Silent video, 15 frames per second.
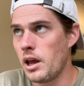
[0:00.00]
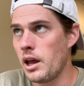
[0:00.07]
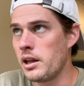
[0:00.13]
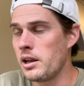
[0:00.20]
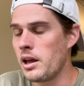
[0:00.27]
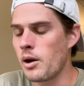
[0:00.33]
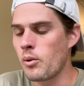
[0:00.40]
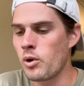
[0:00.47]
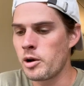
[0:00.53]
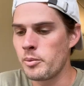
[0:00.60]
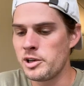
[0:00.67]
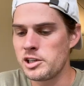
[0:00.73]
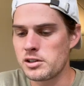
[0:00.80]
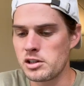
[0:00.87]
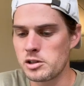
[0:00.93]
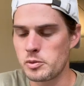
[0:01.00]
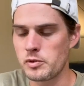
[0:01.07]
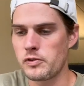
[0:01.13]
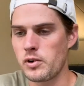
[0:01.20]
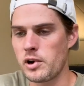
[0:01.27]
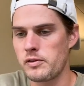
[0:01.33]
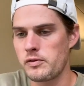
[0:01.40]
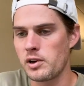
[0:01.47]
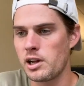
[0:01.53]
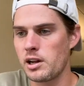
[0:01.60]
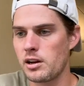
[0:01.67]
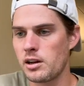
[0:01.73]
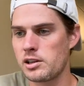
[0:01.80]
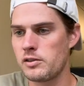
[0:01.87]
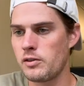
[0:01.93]
And I want to mention this before I
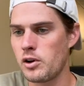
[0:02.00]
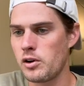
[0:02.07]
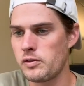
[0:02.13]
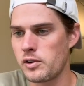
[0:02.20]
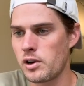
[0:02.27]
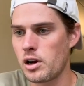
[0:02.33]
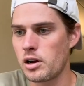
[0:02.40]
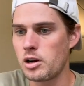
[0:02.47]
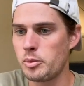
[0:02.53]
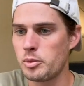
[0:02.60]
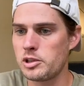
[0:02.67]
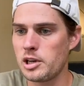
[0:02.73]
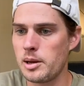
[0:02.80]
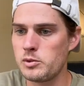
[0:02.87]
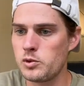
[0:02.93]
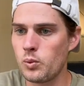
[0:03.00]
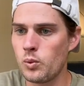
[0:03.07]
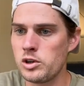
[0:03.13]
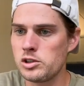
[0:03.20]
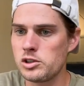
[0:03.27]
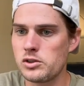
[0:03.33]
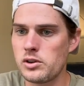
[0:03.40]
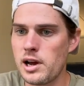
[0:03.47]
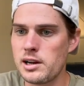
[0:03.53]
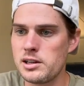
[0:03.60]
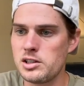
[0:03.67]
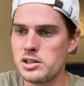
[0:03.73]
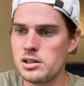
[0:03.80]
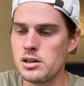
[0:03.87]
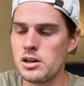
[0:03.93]
forget it because I've already forgot a couple times. One
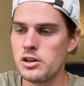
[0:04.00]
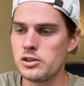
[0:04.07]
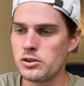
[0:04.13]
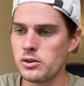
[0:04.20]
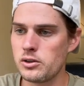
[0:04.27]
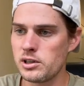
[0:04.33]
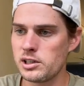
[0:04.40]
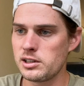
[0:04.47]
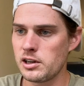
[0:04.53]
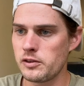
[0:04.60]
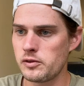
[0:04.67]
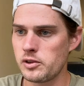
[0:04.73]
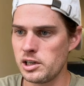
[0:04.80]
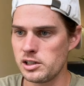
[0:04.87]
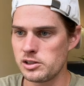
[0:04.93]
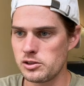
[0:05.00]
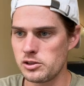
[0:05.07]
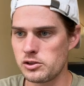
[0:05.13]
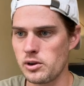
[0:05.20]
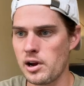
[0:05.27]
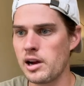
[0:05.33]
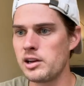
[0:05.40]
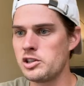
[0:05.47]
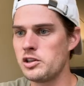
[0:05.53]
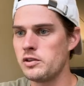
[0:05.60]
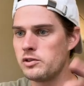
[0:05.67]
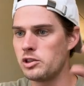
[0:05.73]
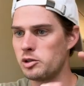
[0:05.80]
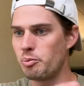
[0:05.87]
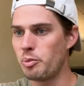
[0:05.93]
strategy, so there definitely is the strategy
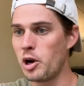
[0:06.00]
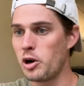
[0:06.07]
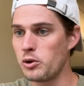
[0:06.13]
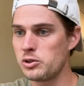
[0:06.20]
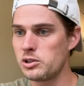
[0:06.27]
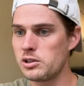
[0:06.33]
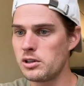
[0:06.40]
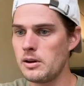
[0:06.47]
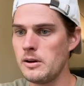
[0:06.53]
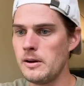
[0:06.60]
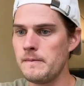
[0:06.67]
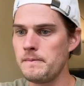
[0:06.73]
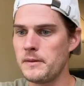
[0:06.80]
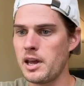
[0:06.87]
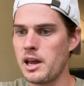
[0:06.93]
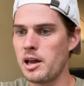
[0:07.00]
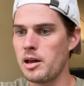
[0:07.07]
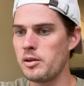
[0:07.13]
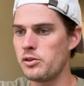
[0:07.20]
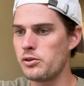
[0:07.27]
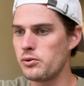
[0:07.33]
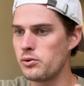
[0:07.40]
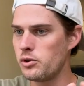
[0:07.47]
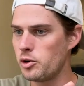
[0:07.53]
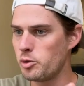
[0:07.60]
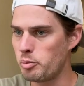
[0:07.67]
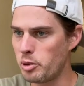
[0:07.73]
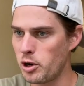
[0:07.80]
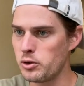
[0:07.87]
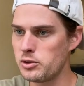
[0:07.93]
of just post, and through your
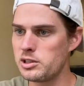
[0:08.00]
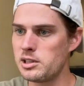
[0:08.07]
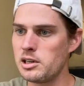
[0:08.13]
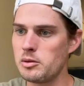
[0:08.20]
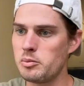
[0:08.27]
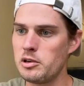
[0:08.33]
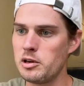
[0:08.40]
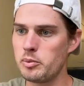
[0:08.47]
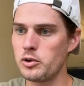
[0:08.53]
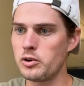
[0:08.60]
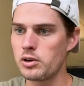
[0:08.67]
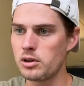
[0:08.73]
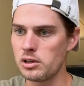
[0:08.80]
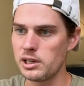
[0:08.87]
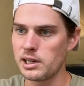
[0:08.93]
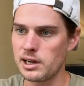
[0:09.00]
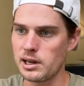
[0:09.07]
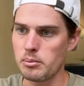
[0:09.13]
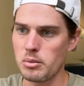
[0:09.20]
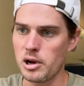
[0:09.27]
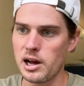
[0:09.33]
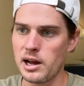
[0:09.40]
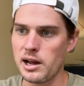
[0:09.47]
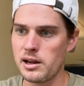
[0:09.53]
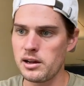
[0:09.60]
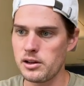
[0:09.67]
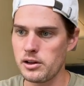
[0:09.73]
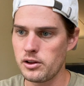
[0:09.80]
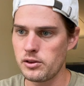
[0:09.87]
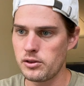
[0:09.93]
posting, people click and buy
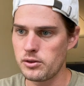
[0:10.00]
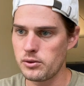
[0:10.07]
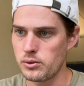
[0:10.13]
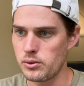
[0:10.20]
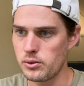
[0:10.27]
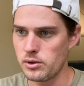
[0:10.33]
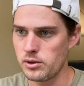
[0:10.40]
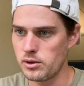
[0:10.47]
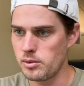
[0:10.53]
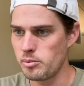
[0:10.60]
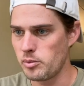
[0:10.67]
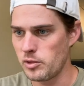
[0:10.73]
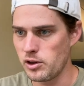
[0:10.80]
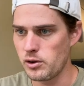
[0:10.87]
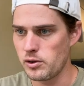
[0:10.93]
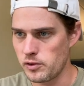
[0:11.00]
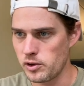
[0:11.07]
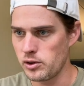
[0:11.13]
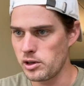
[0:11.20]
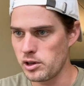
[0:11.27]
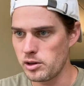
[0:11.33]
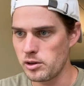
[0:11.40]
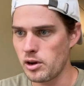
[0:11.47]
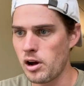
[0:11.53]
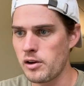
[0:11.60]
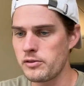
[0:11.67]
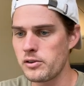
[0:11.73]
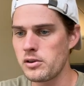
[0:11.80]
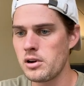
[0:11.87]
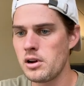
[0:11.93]
through your affiliate
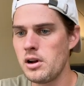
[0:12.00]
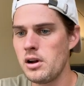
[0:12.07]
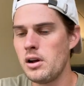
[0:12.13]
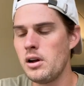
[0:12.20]
offer.